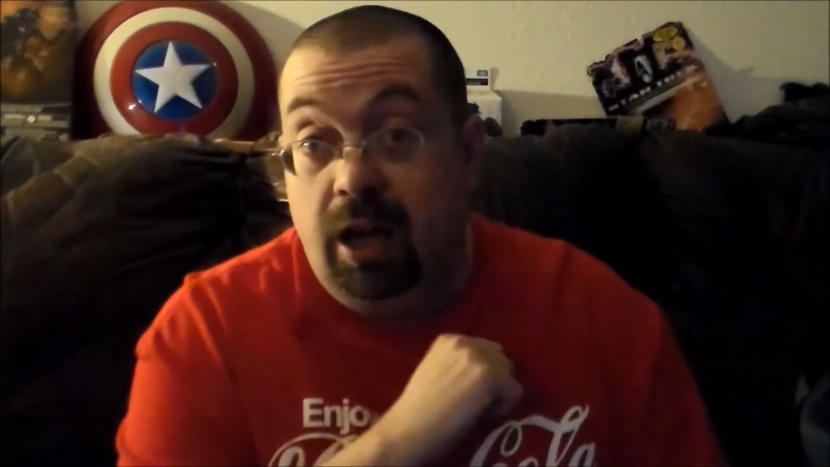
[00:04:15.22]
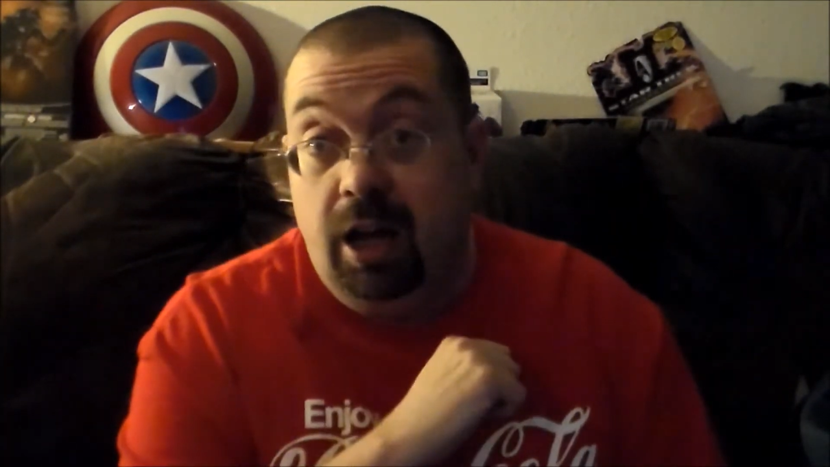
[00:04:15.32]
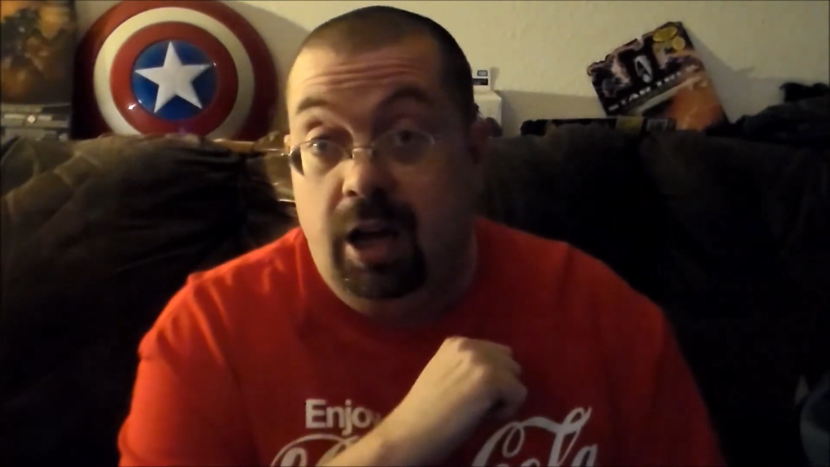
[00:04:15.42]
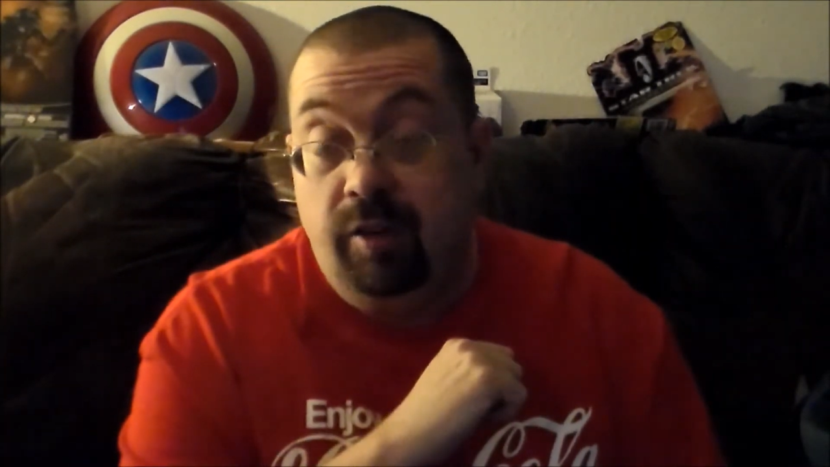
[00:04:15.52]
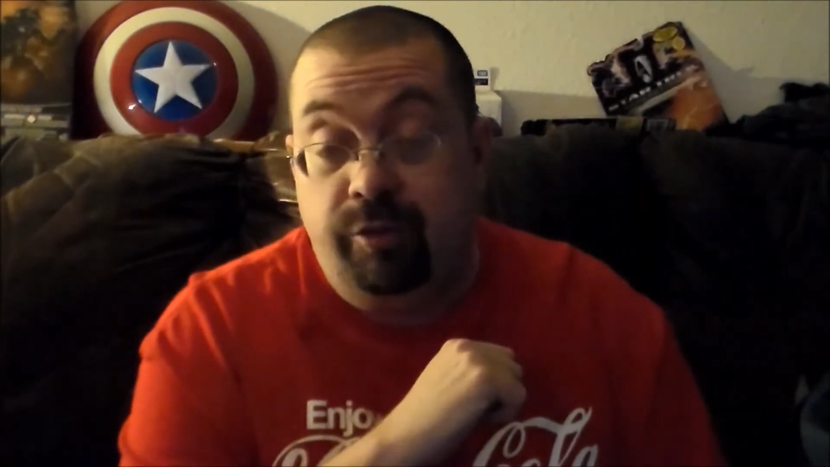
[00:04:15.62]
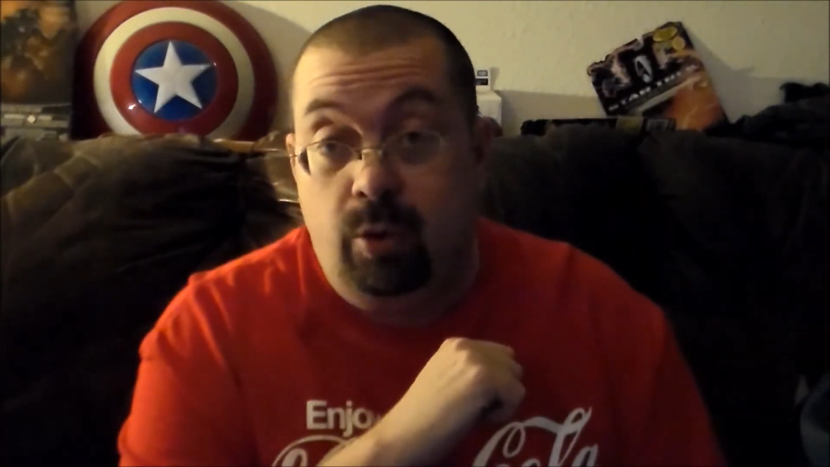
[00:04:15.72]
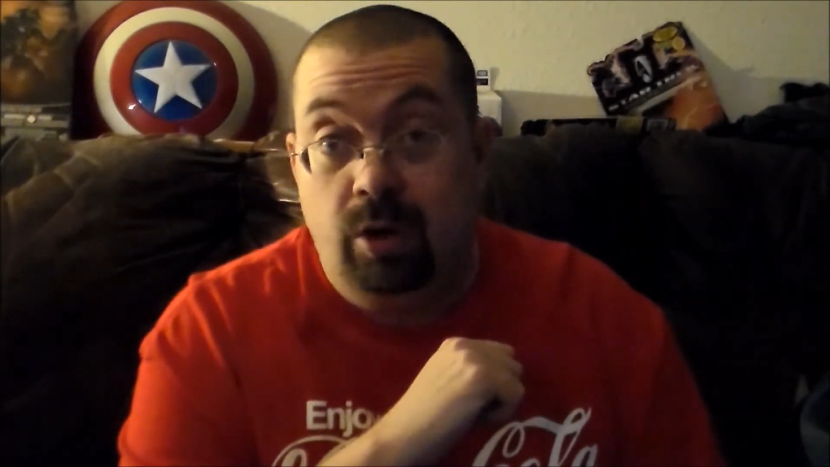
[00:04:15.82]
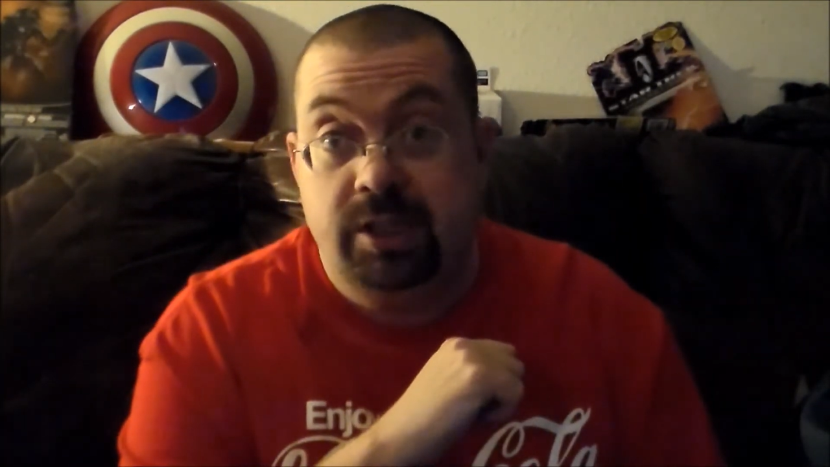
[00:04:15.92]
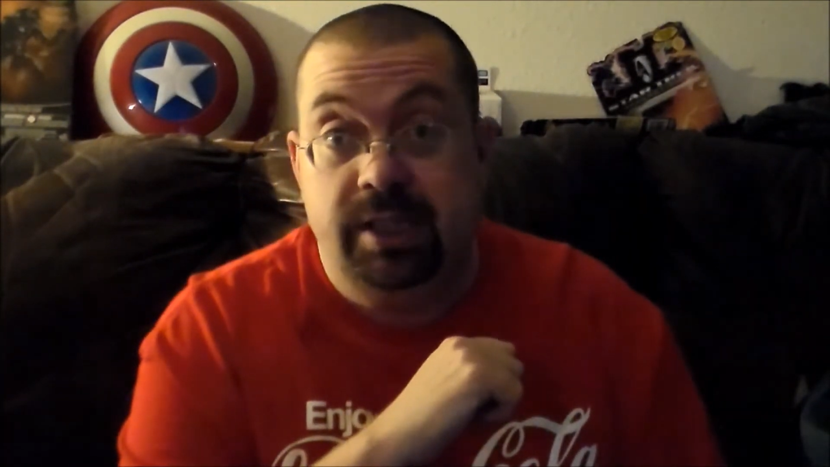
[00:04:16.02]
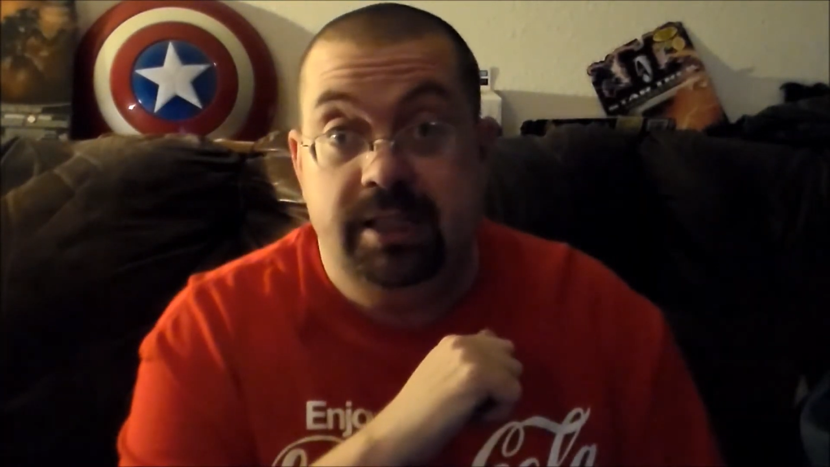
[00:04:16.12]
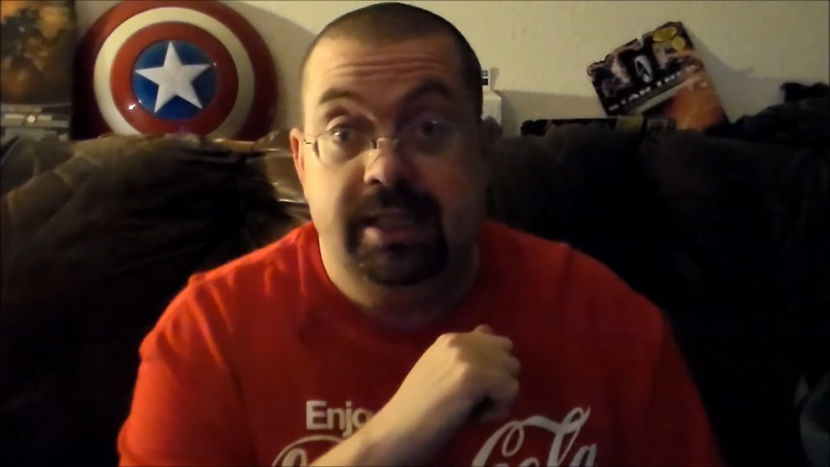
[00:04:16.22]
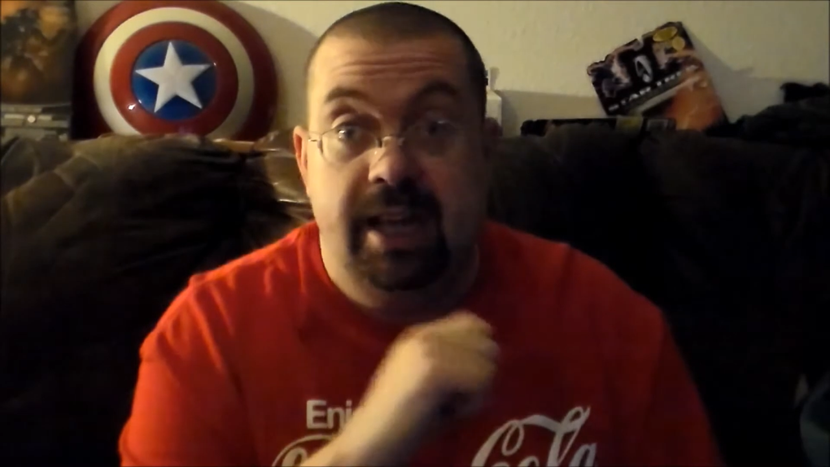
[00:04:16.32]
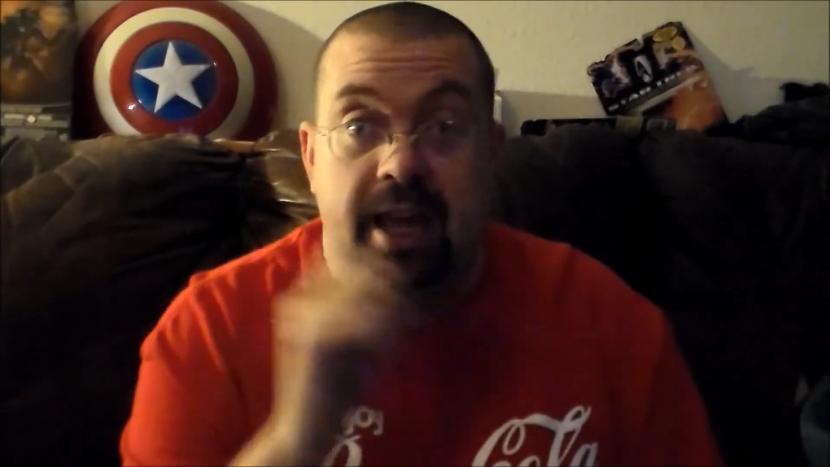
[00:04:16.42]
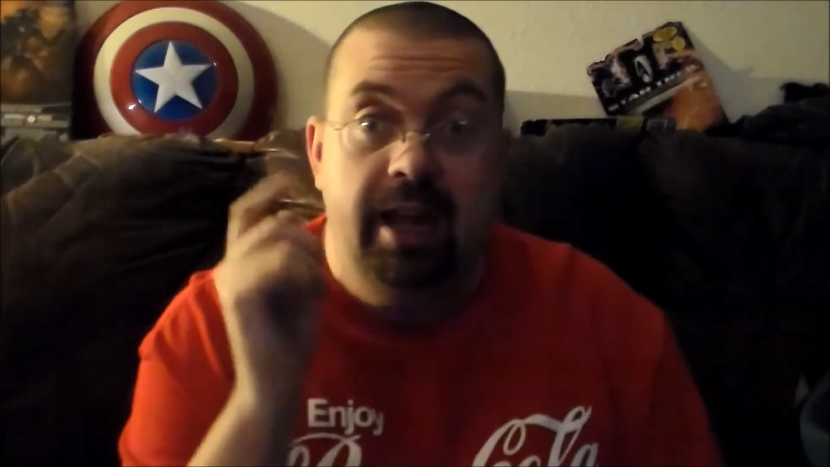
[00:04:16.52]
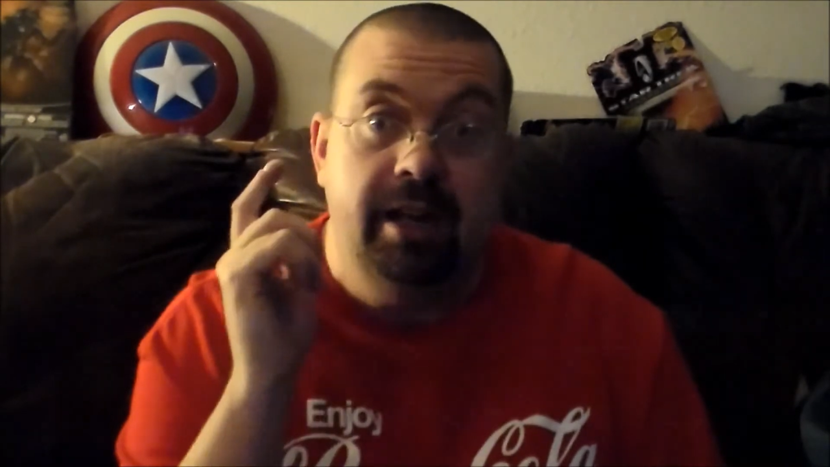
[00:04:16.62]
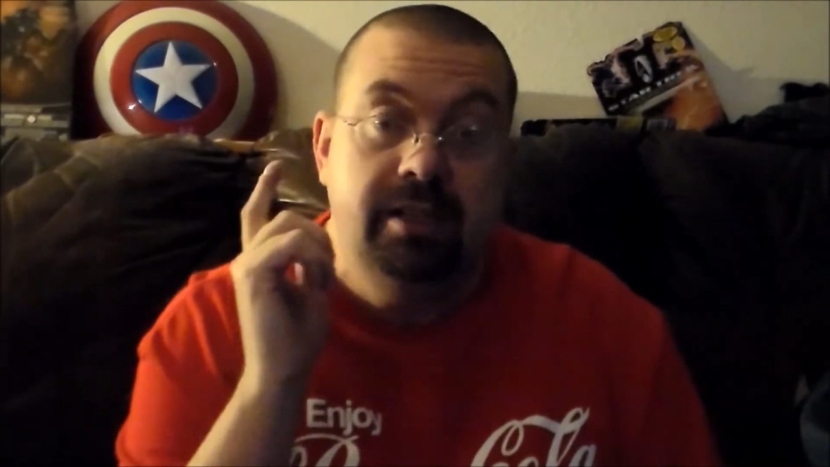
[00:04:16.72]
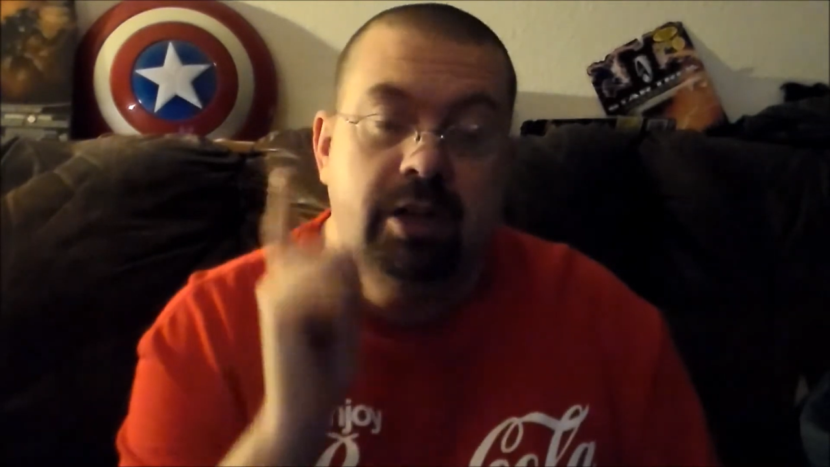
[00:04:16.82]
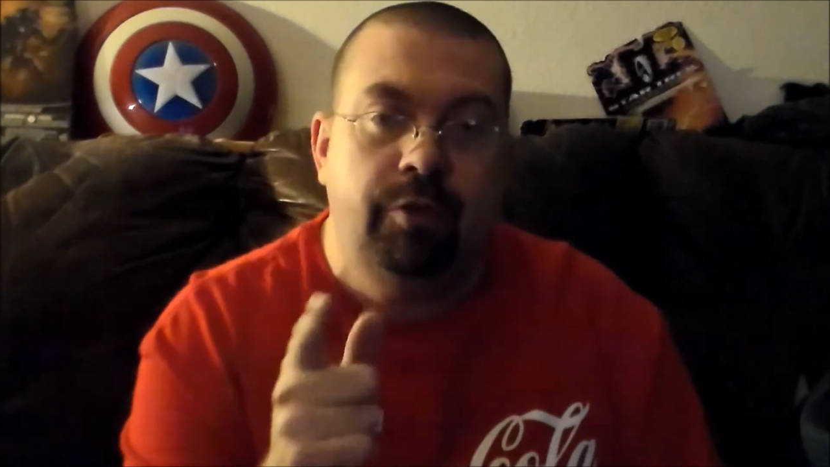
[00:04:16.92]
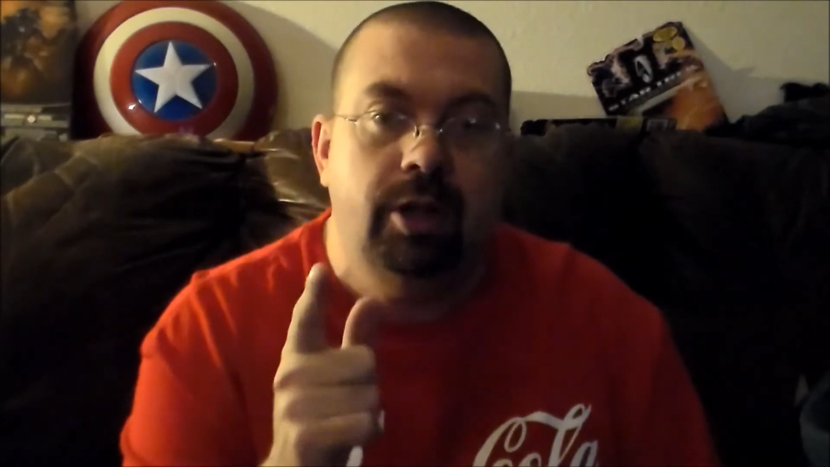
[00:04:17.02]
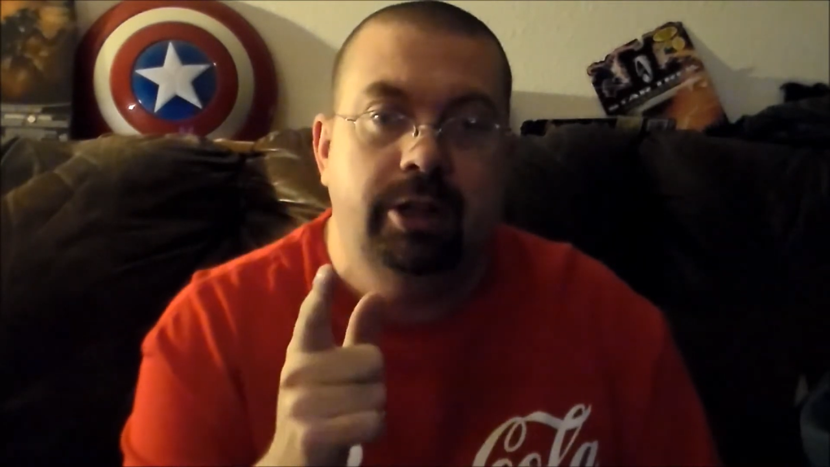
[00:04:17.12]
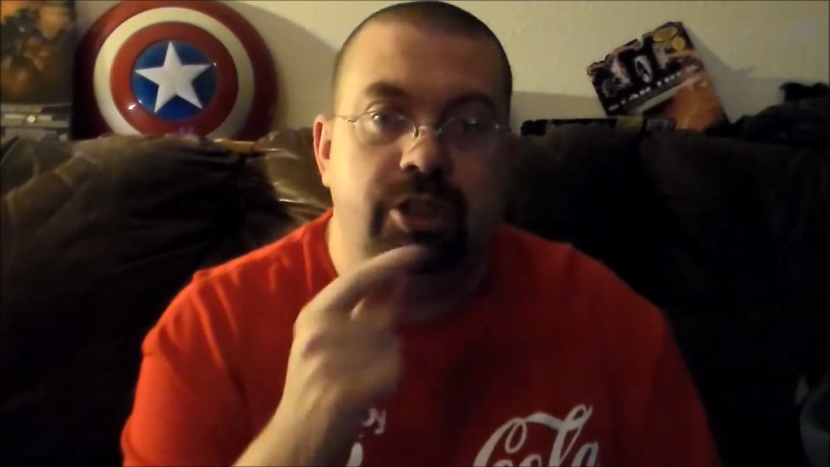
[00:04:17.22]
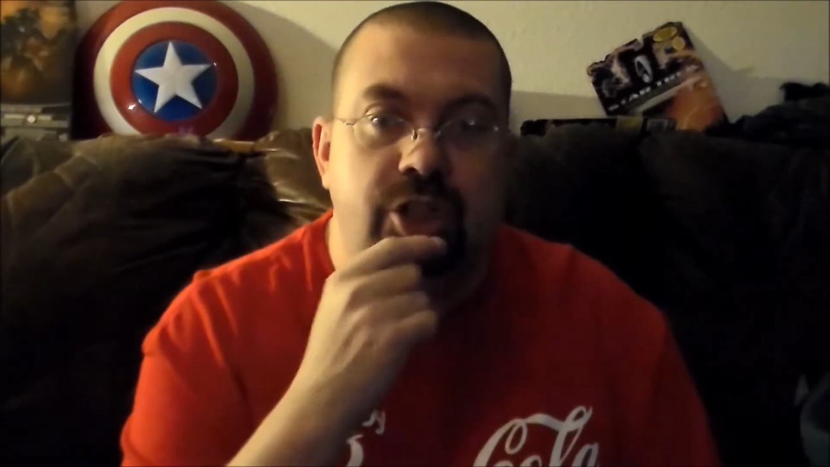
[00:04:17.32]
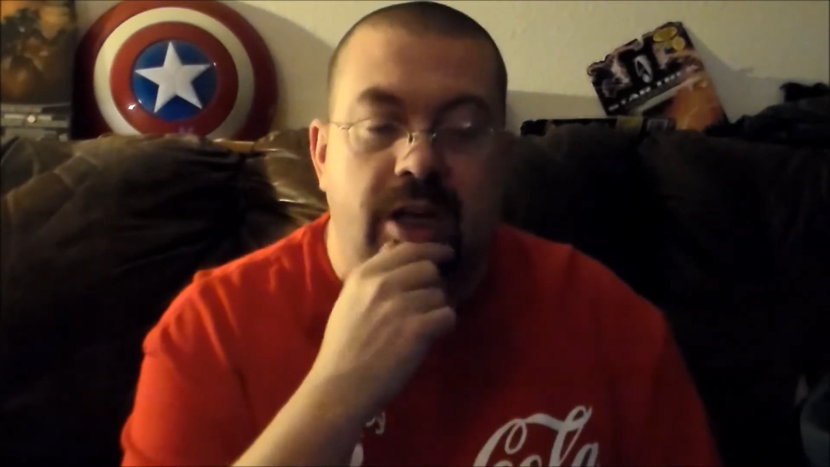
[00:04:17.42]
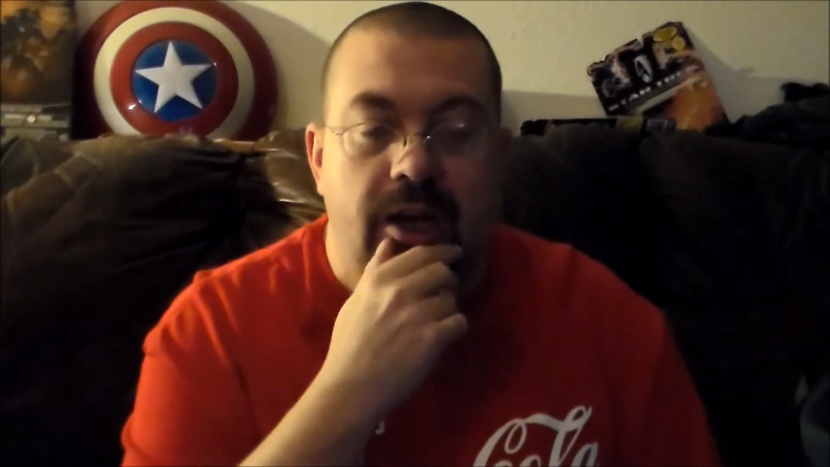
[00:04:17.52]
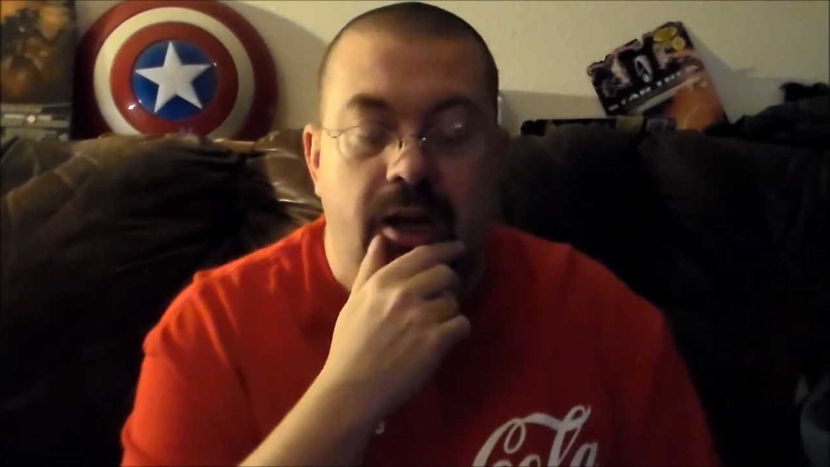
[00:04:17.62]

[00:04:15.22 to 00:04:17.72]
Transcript: uh, for today definitely check